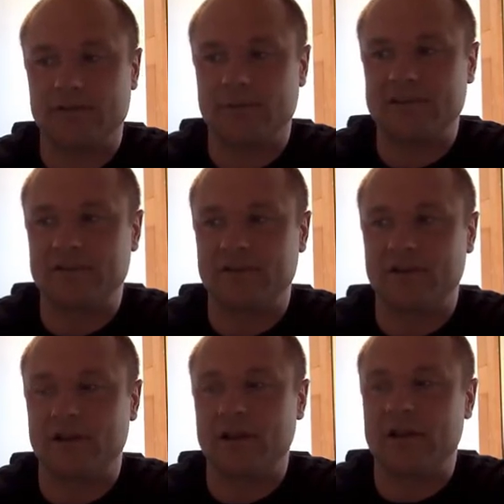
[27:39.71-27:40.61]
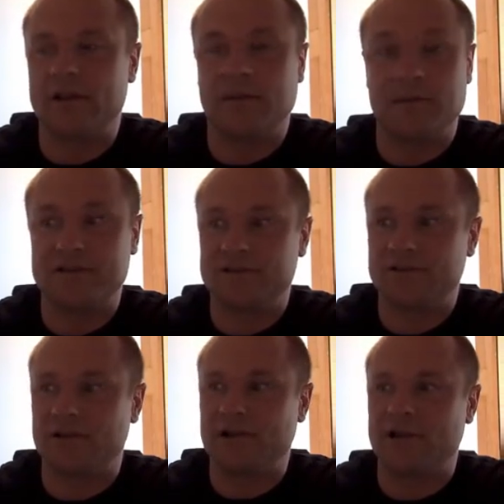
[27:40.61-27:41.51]
mentioned
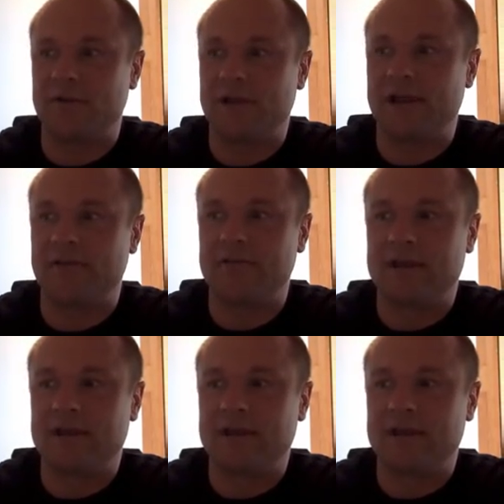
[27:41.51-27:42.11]
earlier, where you have,